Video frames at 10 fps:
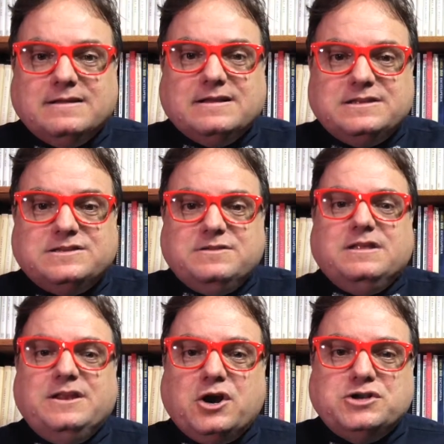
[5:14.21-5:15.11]
let's
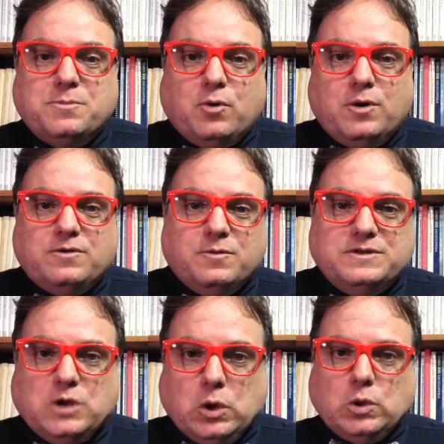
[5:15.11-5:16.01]
lend our support to
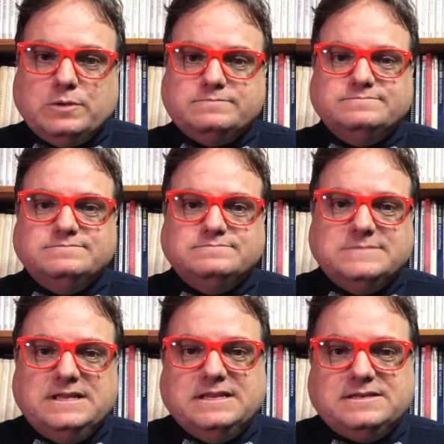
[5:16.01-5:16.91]
Woods Hole
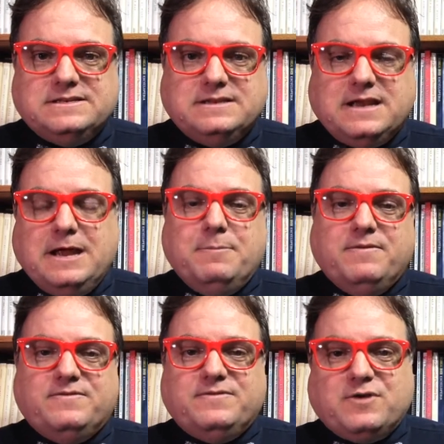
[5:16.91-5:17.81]
in this time
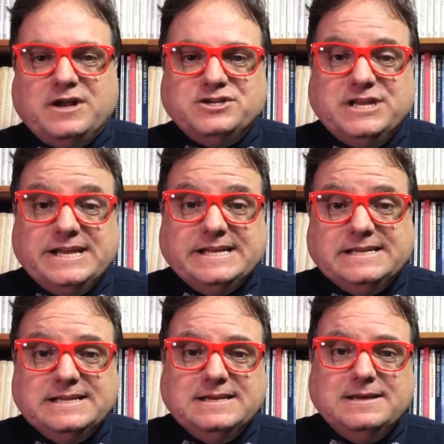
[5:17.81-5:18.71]
of tragedy.
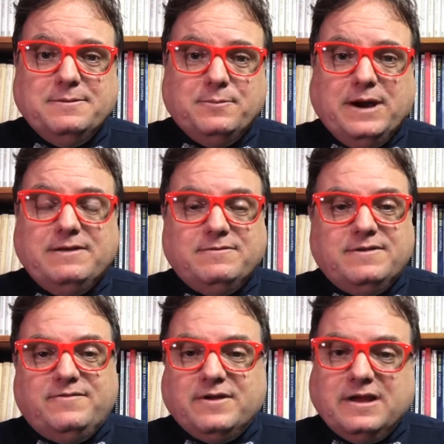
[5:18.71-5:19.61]
But
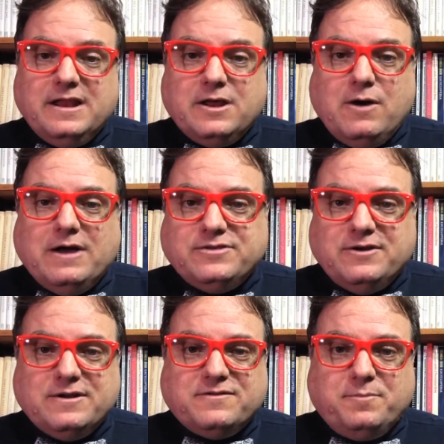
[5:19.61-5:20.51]
if you're going to go out there
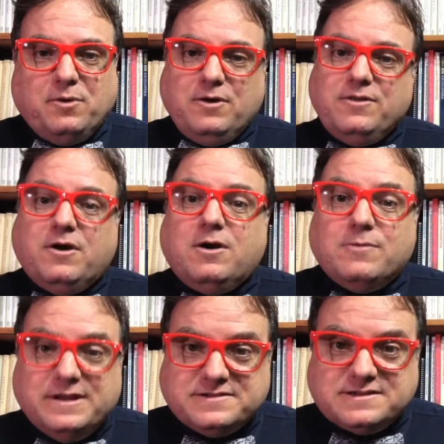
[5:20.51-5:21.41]
and explore, there are
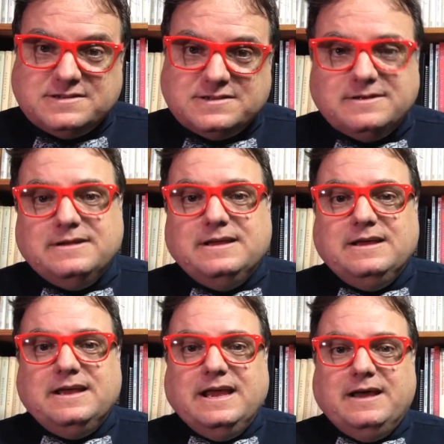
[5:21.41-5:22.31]
risks.
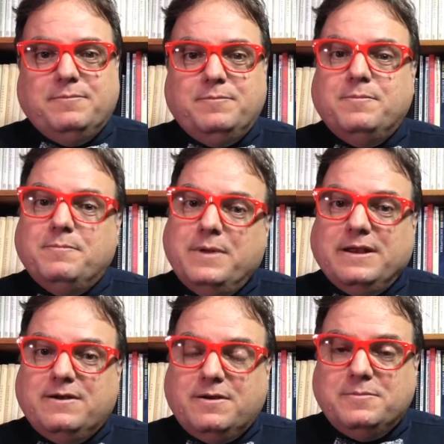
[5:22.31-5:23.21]
And
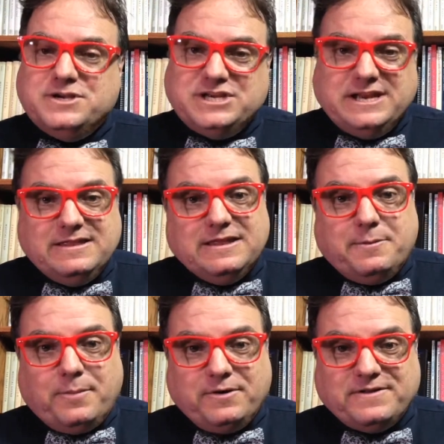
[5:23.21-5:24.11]
better a machine than a
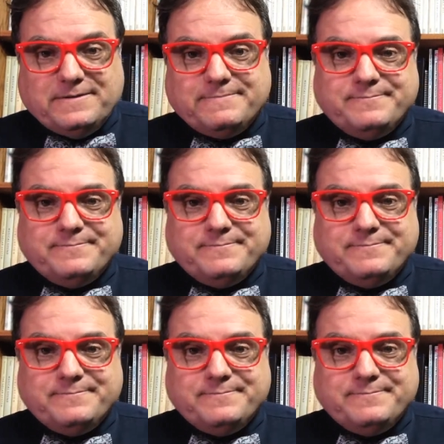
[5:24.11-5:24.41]
person.